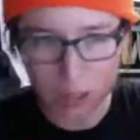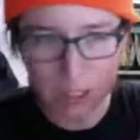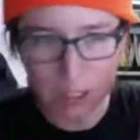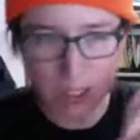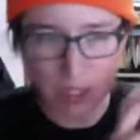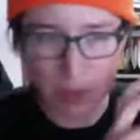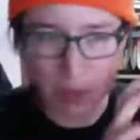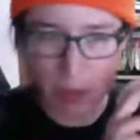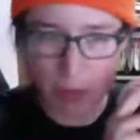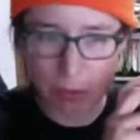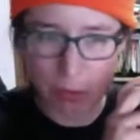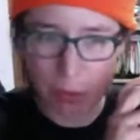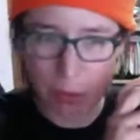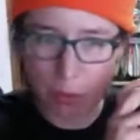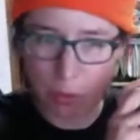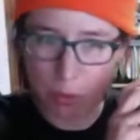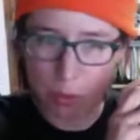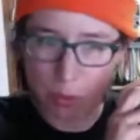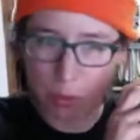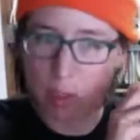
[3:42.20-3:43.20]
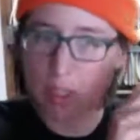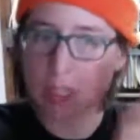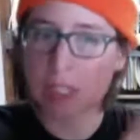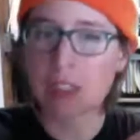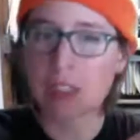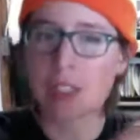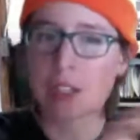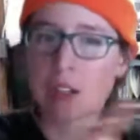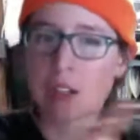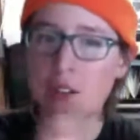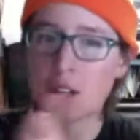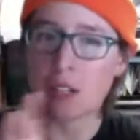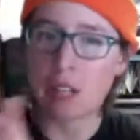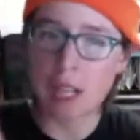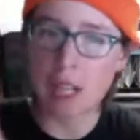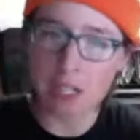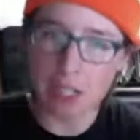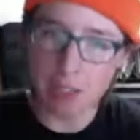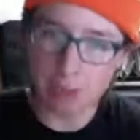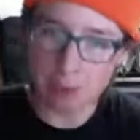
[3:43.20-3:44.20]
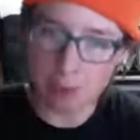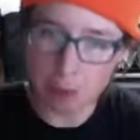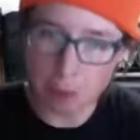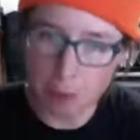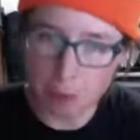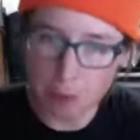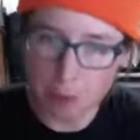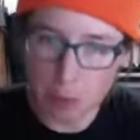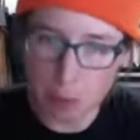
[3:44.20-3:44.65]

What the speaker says: And if you can click on any of them